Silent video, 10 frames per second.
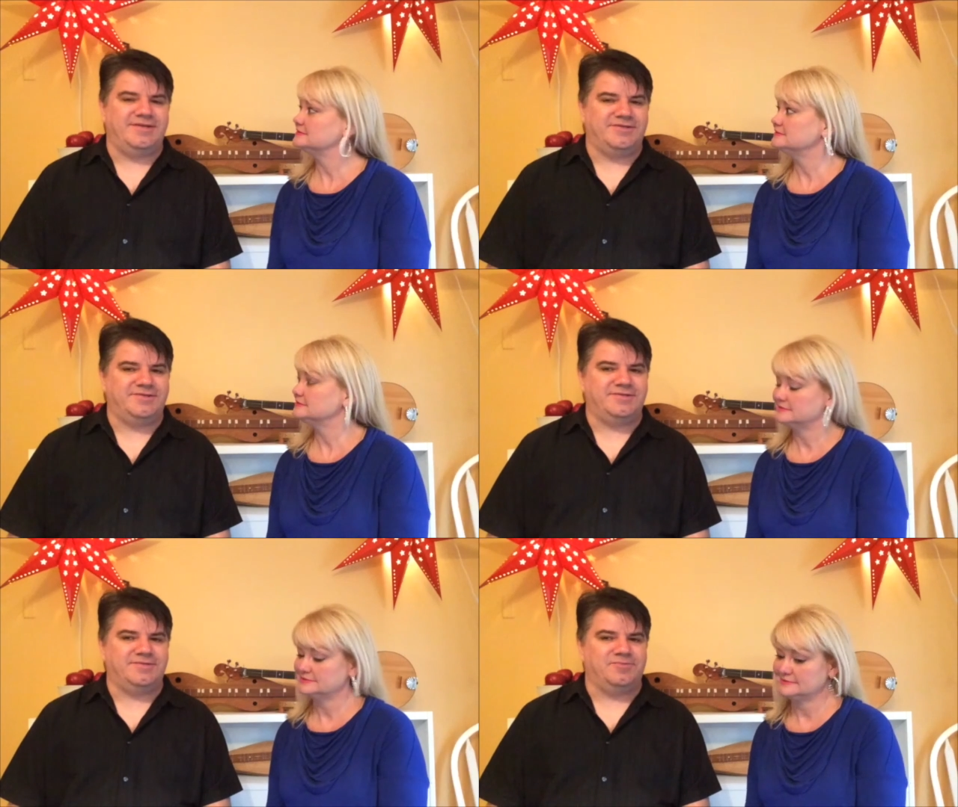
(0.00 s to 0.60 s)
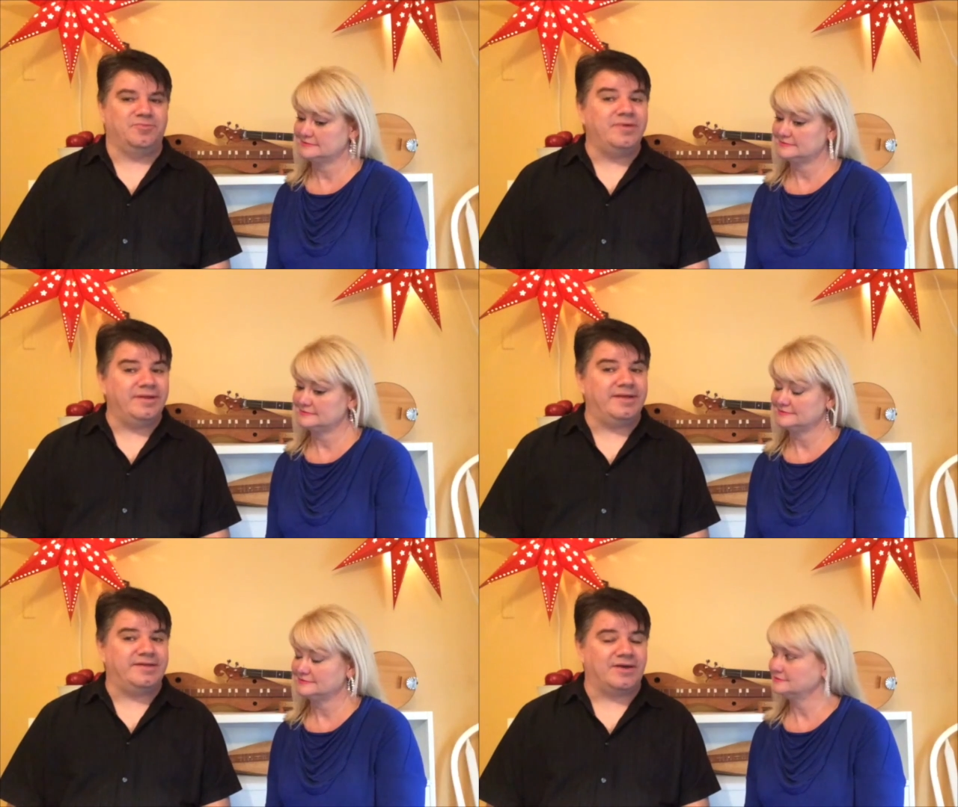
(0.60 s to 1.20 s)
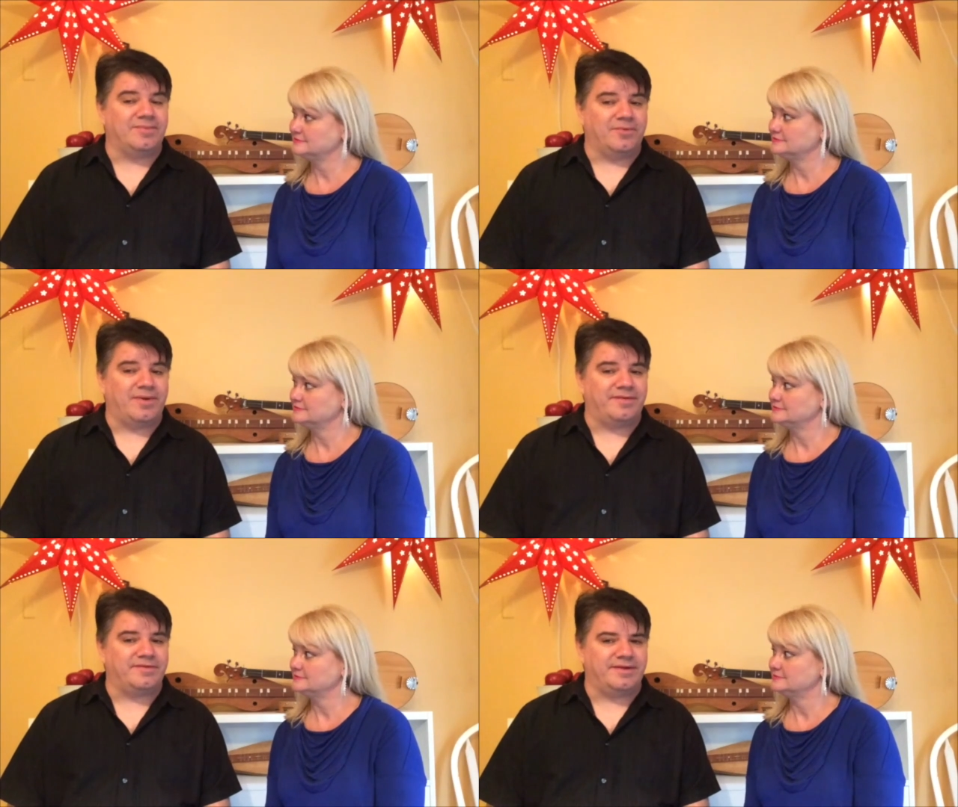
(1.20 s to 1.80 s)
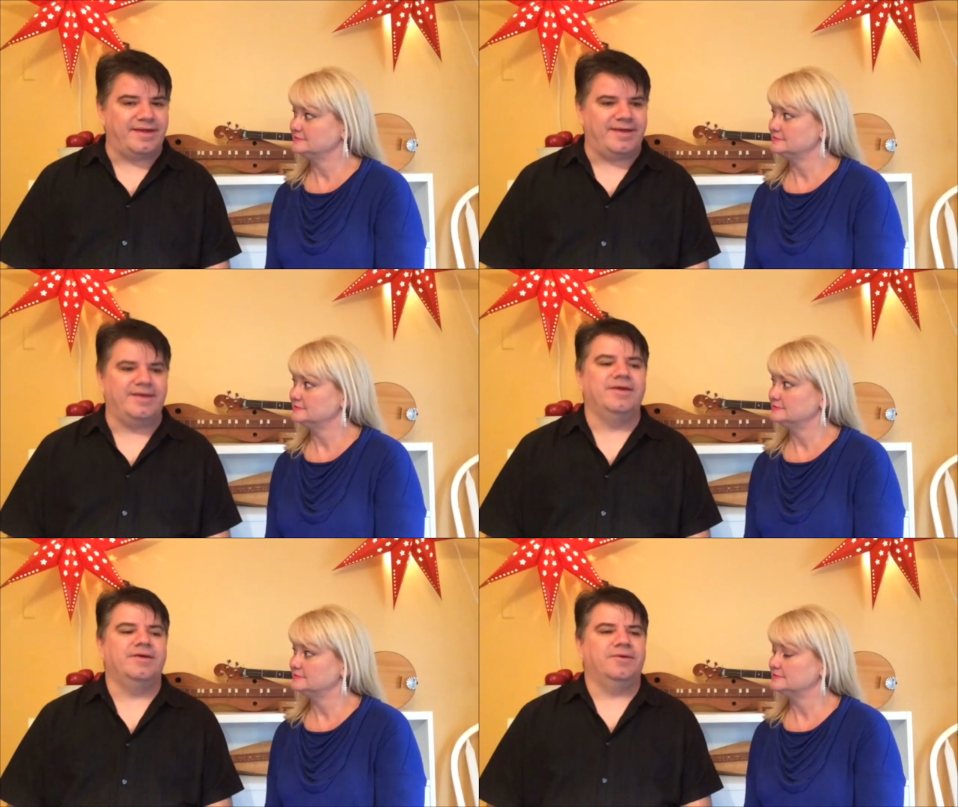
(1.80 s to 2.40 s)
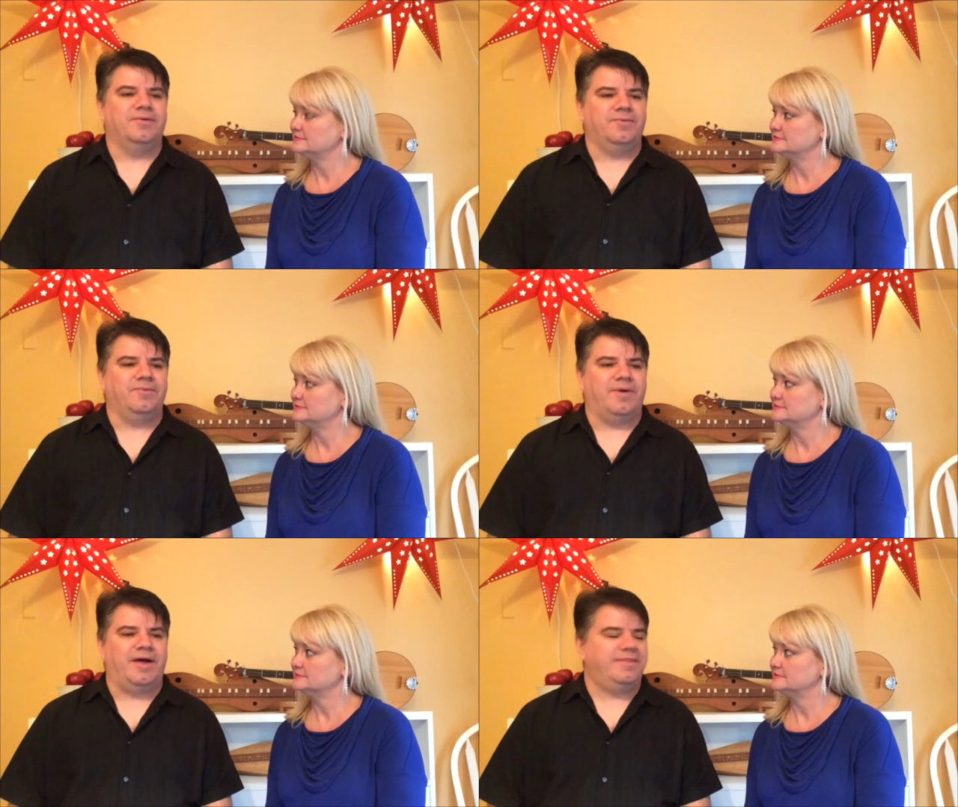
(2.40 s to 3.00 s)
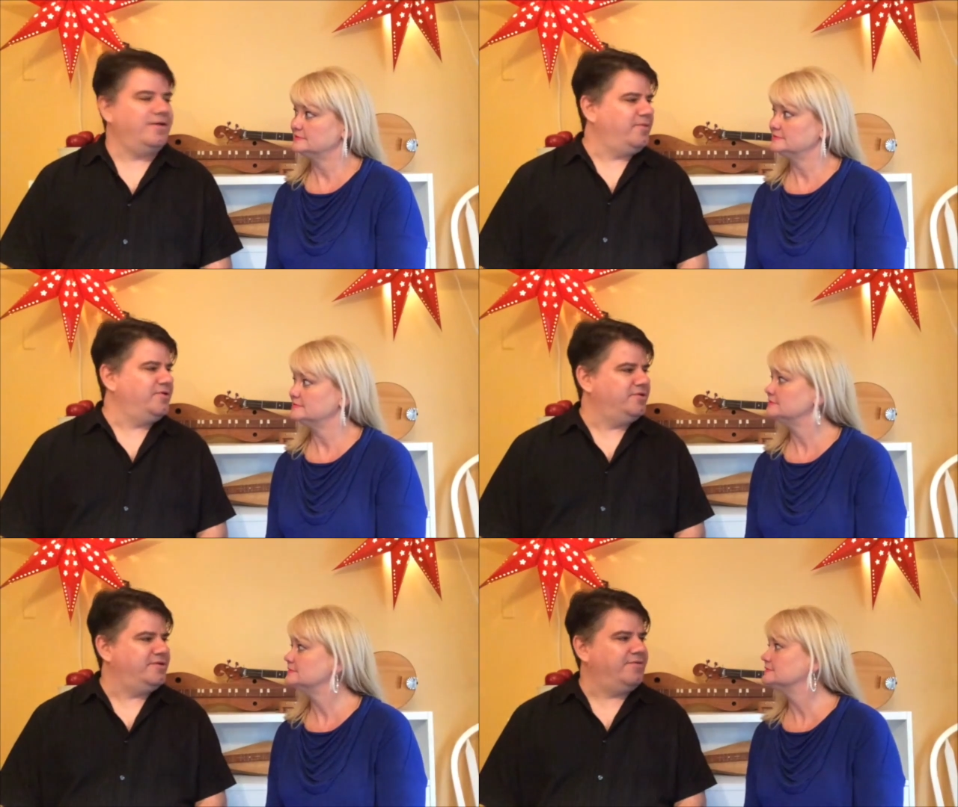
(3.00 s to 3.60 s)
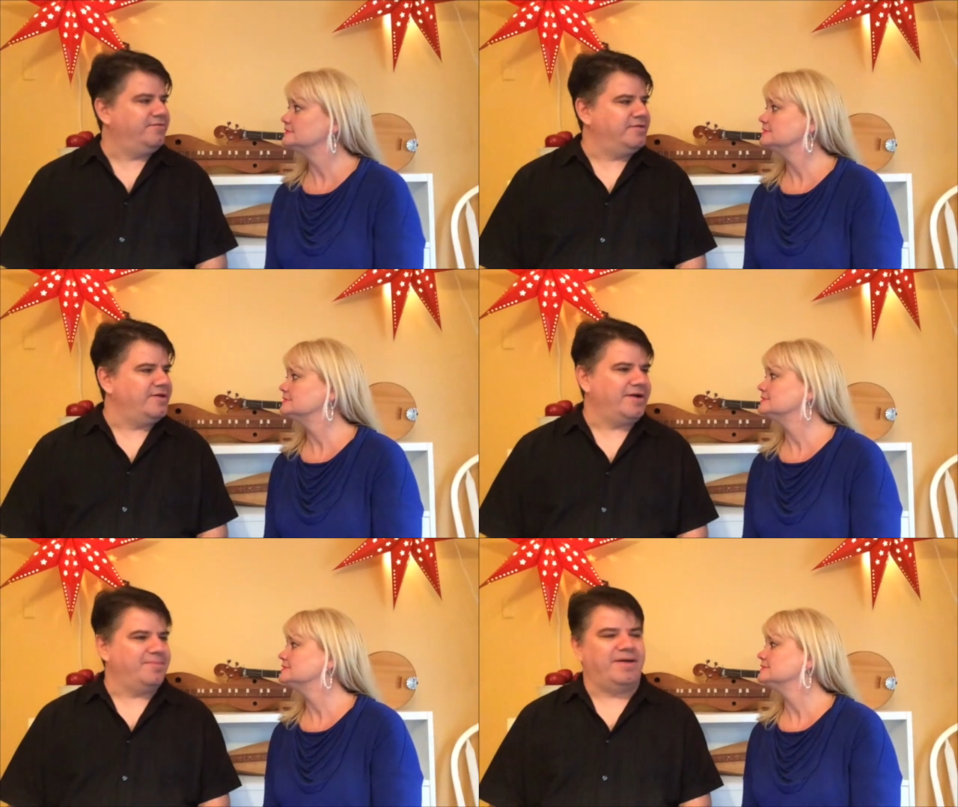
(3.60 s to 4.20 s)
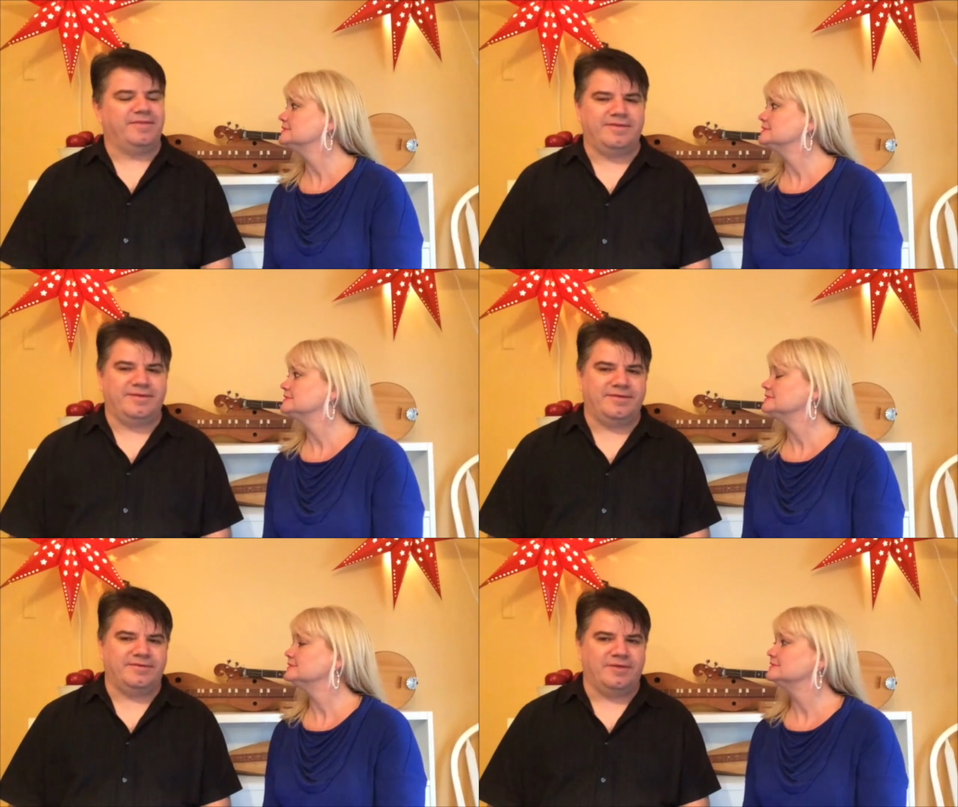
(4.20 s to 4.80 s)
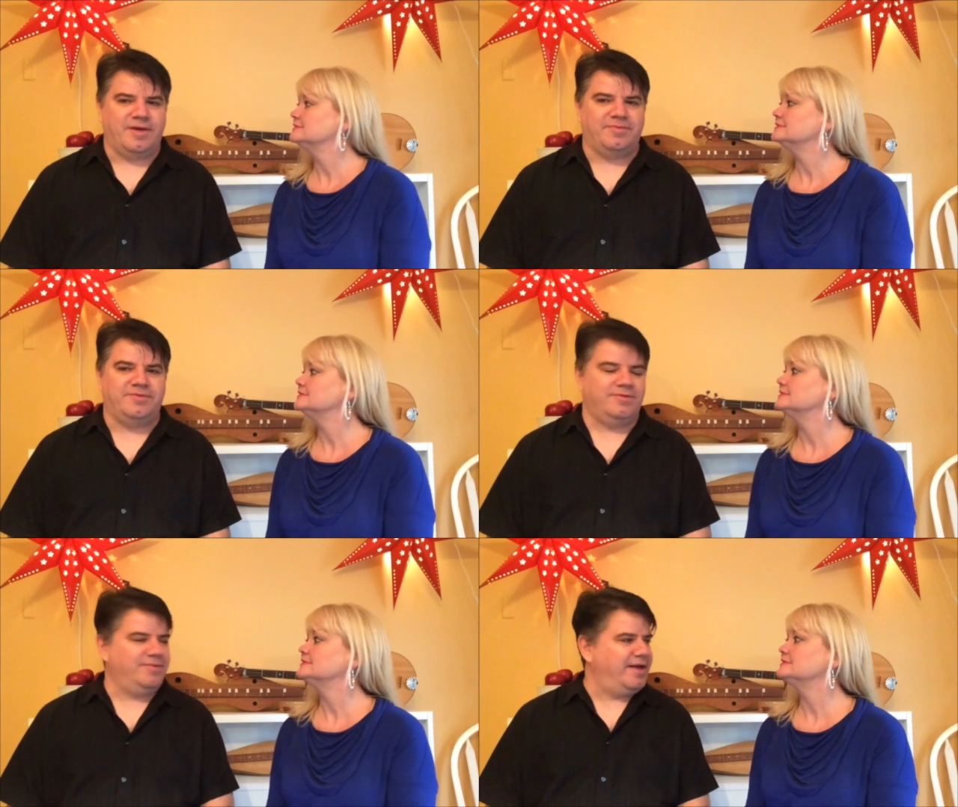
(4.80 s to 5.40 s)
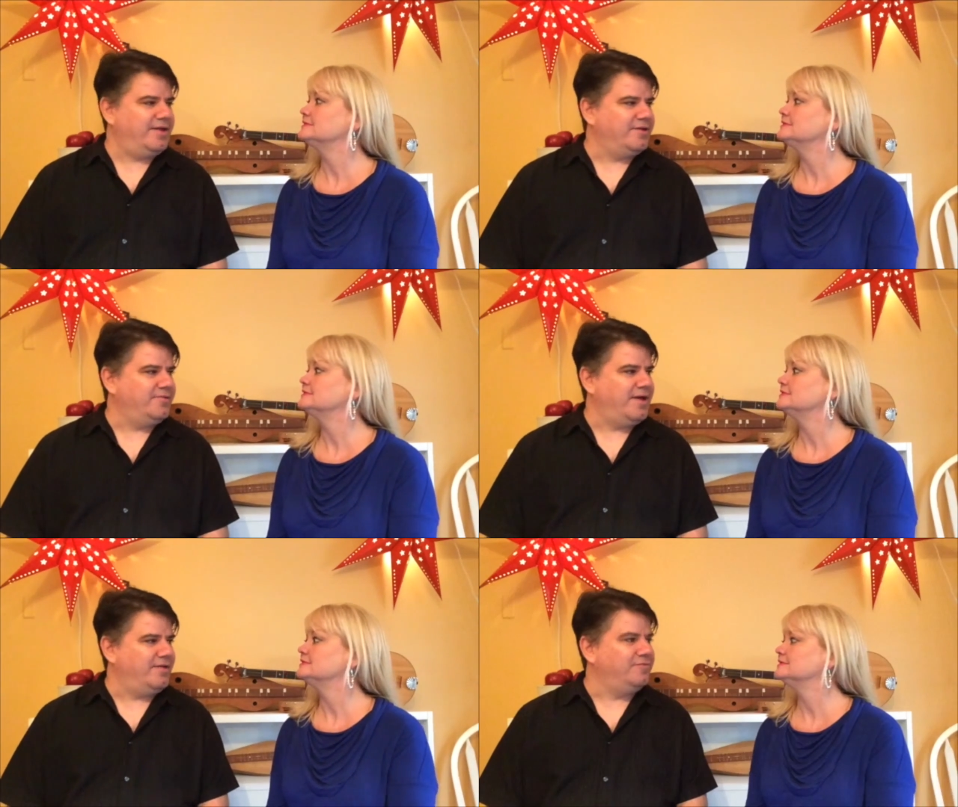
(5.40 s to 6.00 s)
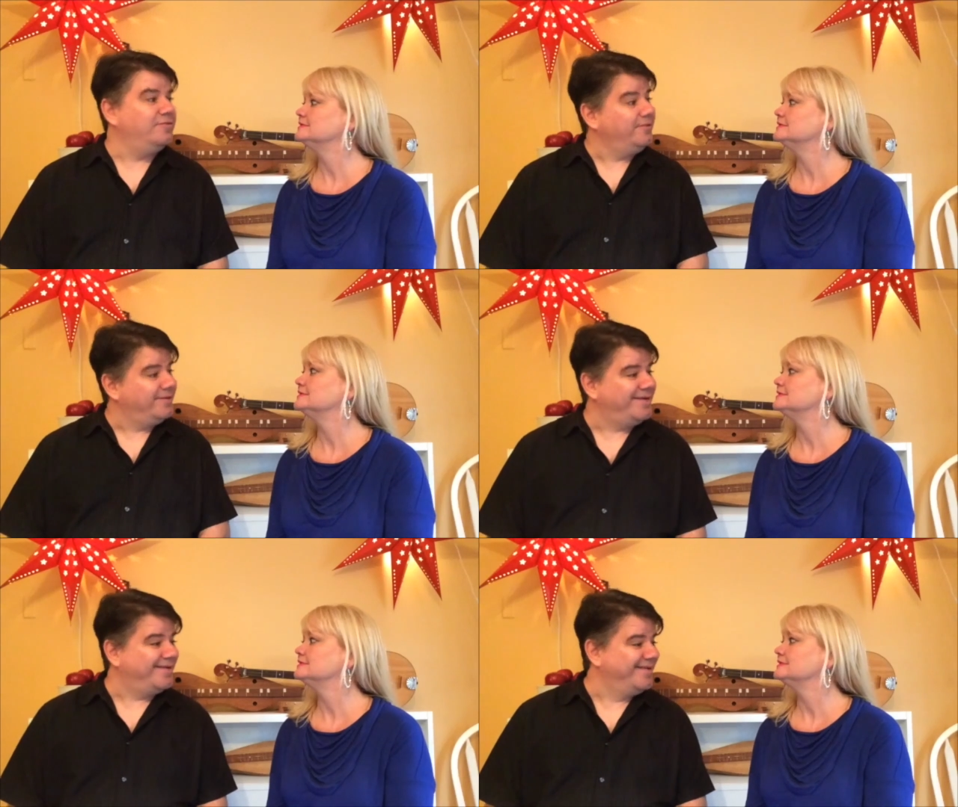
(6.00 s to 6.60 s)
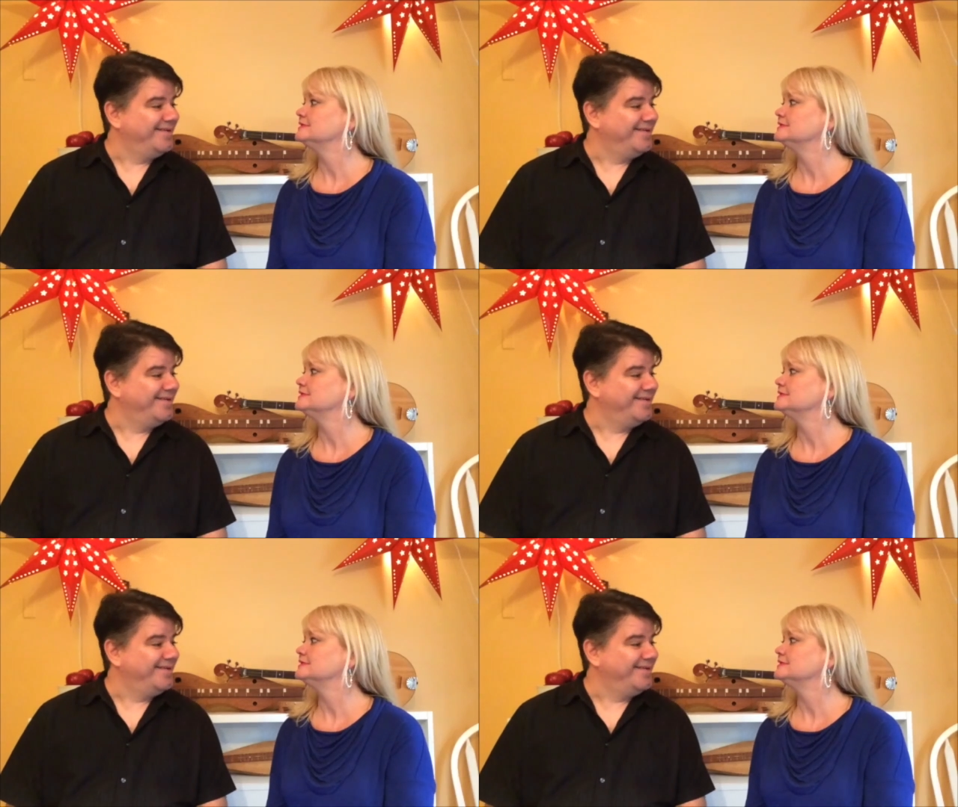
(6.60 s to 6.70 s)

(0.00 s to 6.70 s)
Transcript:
Speaker 1: it's really terrible weather today, I think we should definitely talk about the opportunity we had to go down to Florida.